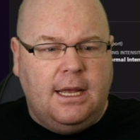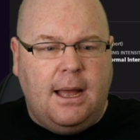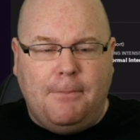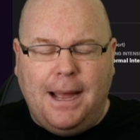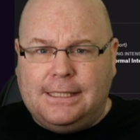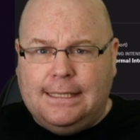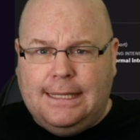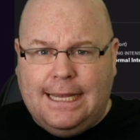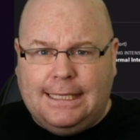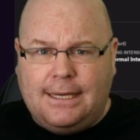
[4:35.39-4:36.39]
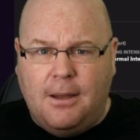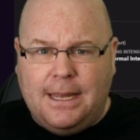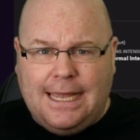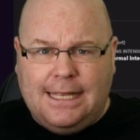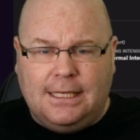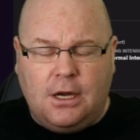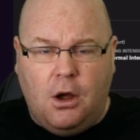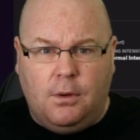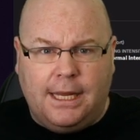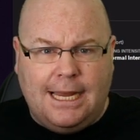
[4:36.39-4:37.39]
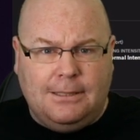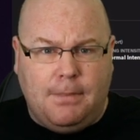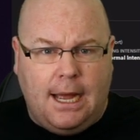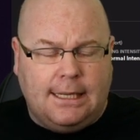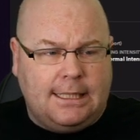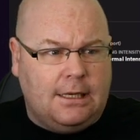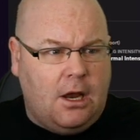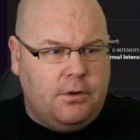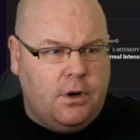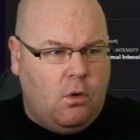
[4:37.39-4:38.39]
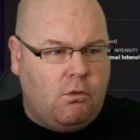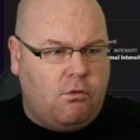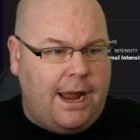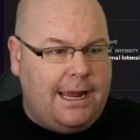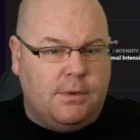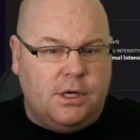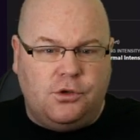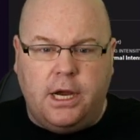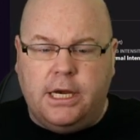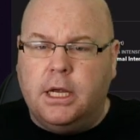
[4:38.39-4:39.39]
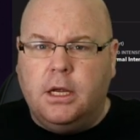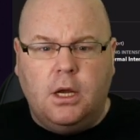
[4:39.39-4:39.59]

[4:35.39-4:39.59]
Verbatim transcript: Imagine this coming into goal against Barcelona or Real Madrid.